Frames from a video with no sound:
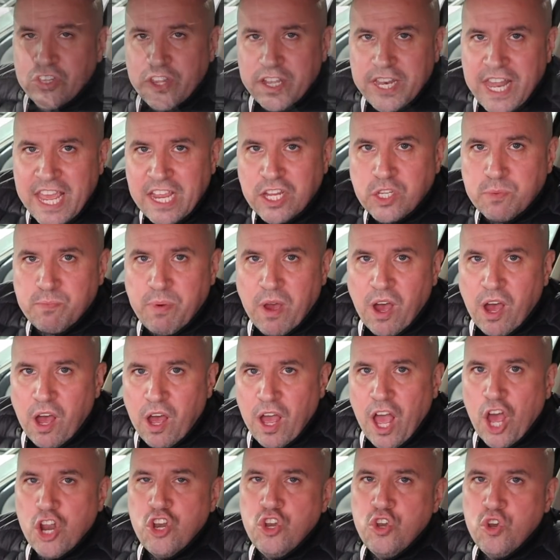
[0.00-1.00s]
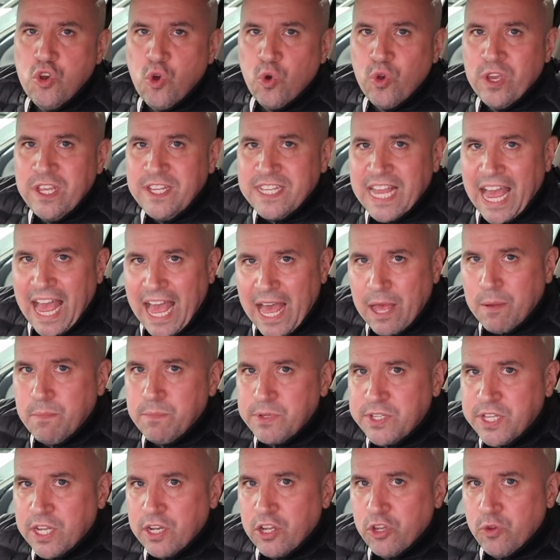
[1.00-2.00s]
the next part annoys
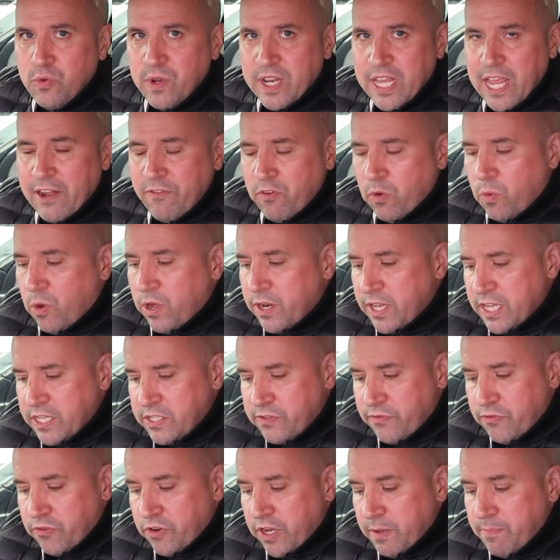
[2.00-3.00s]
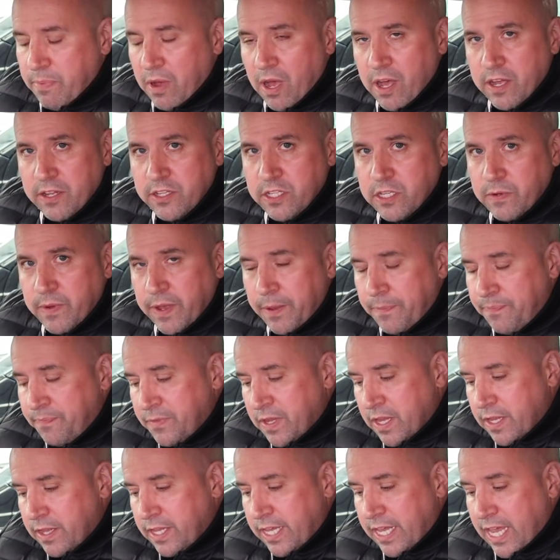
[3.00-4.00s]
absolutely everyone. There's three parts to it.
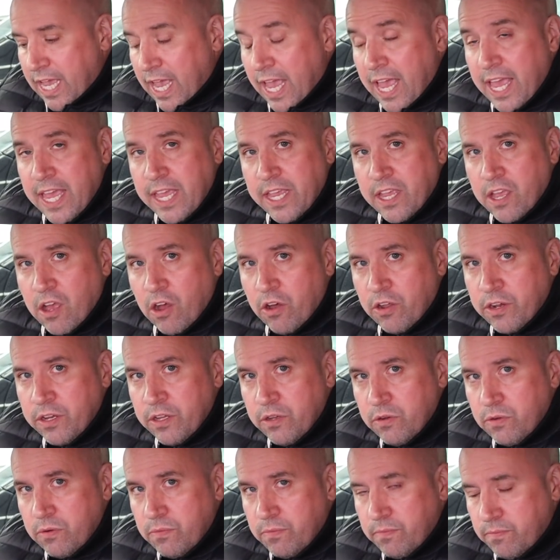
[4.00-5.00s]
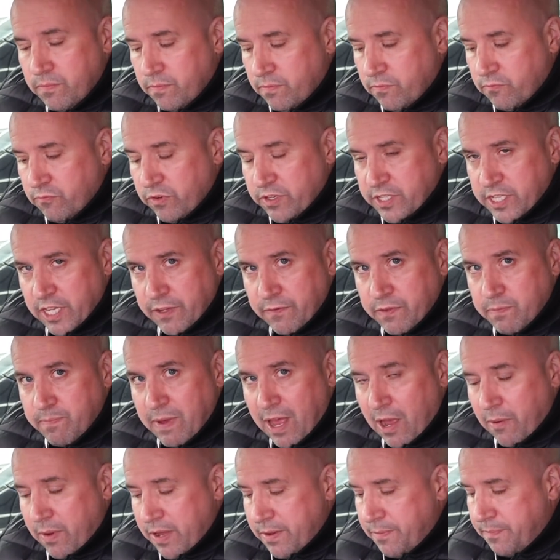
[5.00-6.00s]
The aircon receives
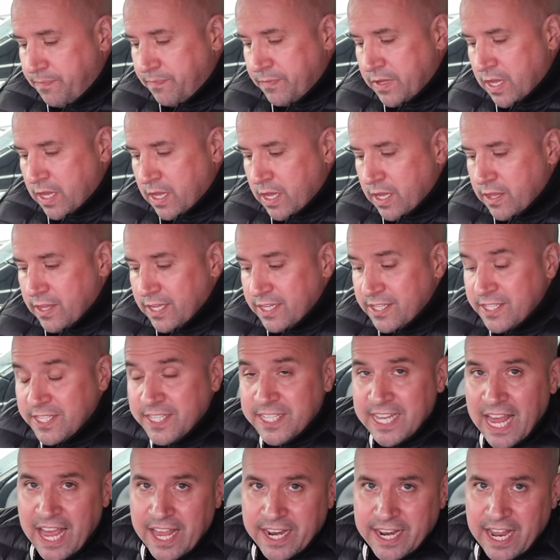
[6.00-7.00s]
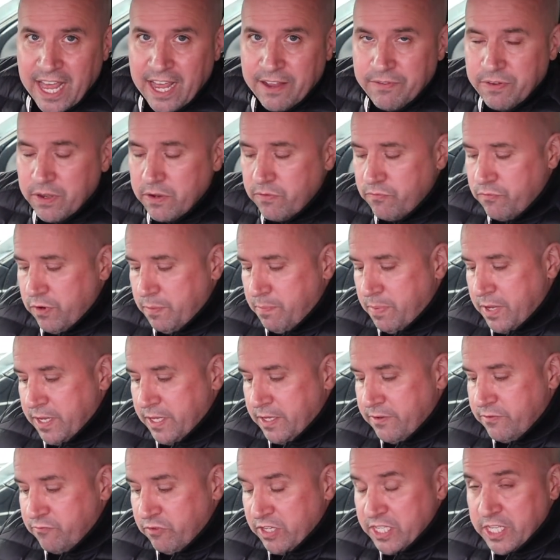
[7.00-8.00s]
power, the sat-nav
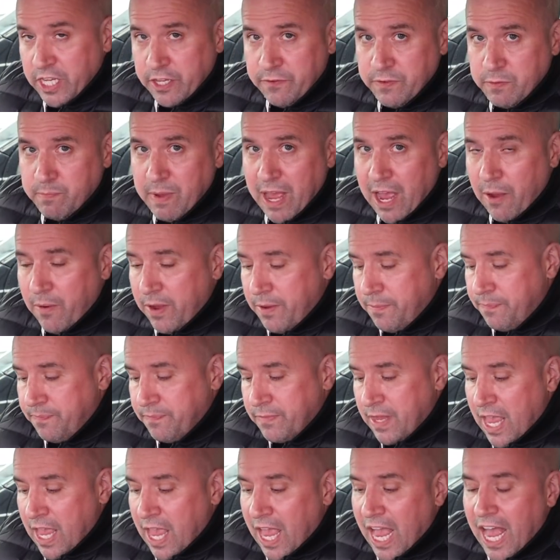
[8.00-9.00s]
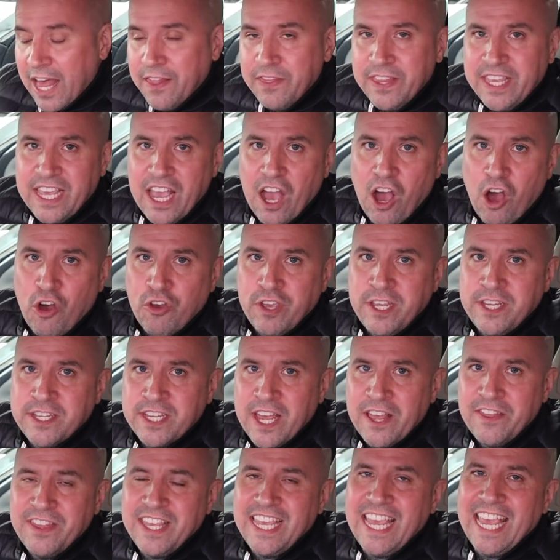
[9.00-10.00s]
receives power, and the ICE,
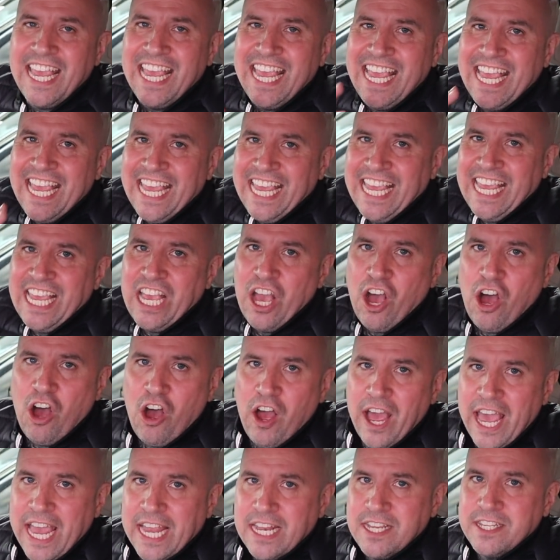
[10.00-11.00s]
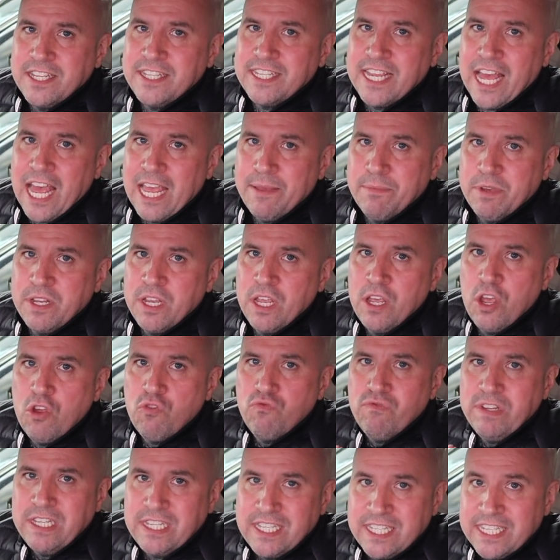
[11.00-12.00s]
the in-car entertainment,
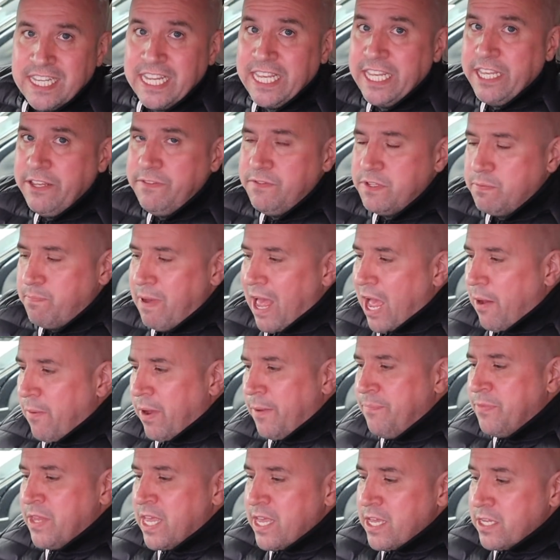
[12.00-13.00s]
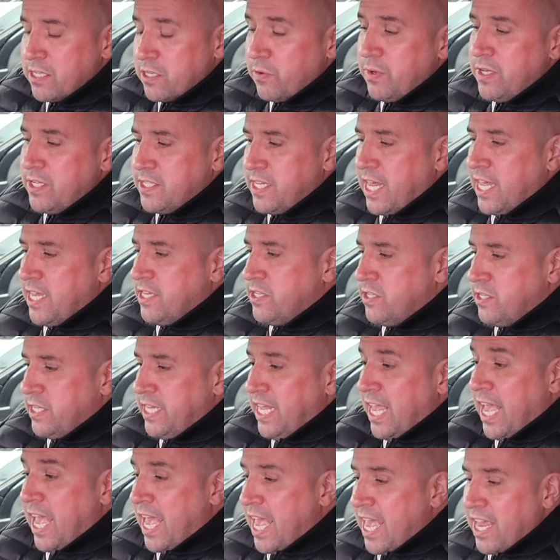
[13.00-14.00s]
receives power. So it says
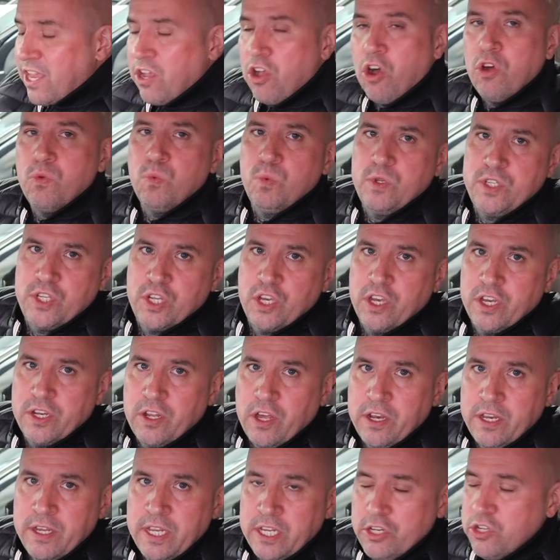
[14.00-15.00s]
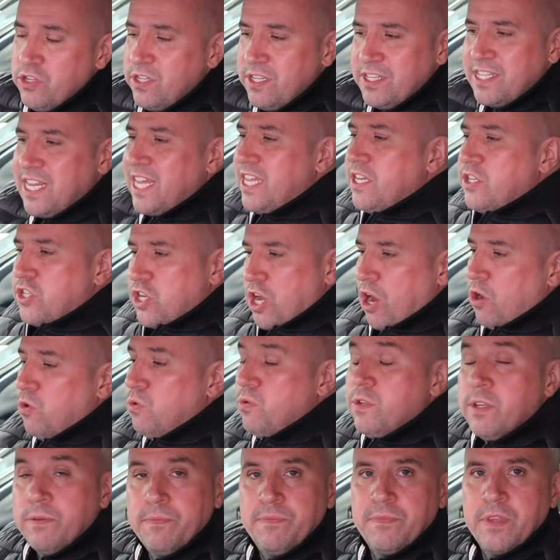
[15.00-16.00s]
the aircon will turn on. Doesn't say it's
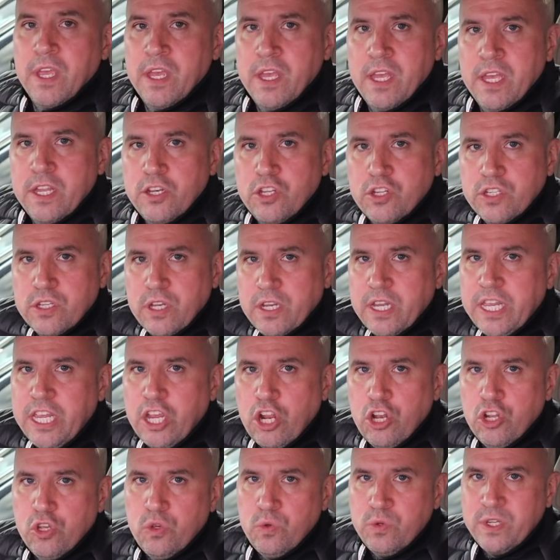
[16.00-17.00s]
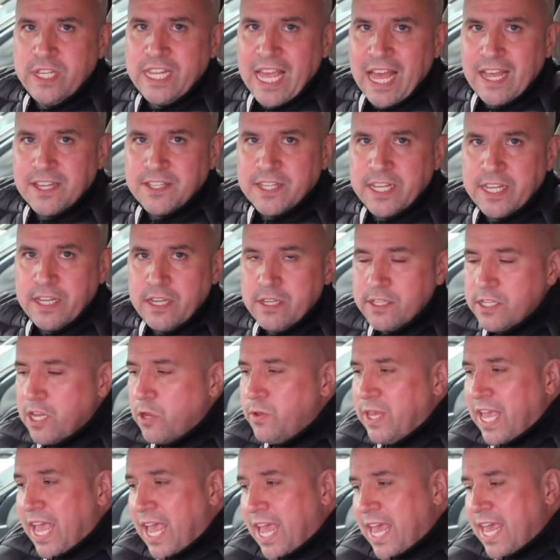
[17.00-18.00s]
cold, doesn't include gas in. So
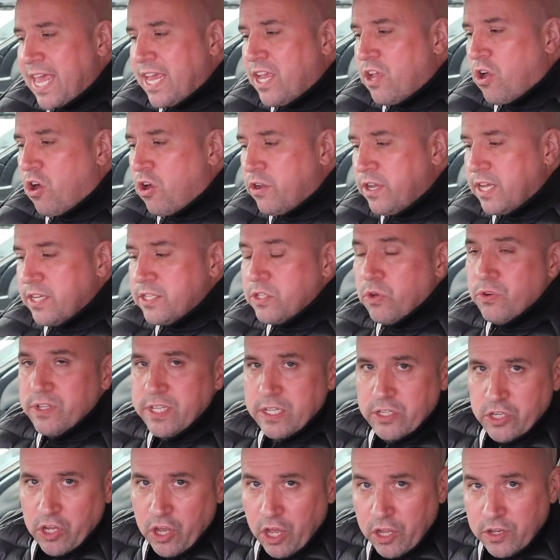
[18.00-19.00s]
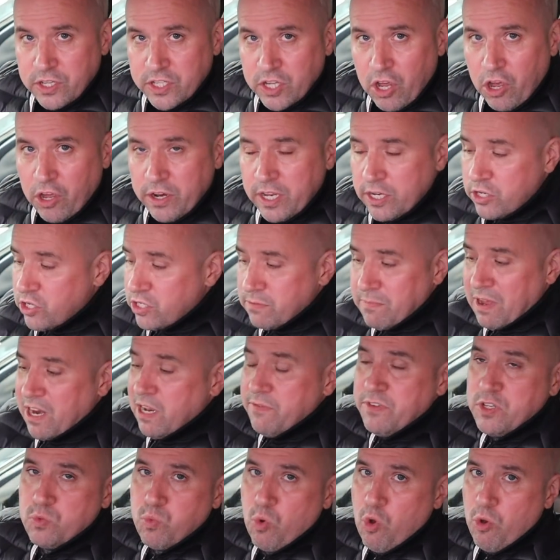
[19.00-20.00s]
your aircon, as long as it turns on, doesn't matter
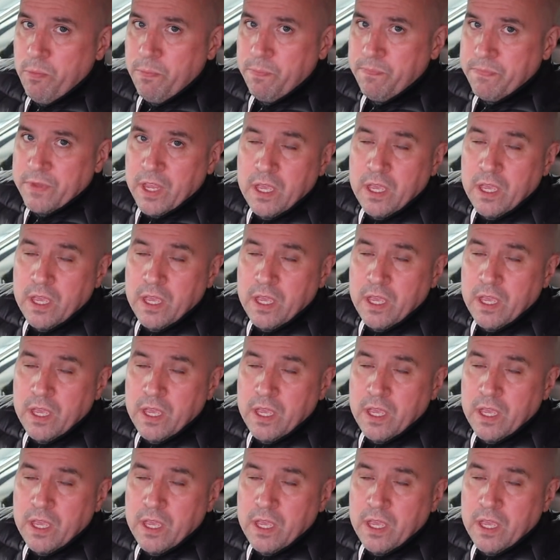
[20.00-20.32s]
if it's warm,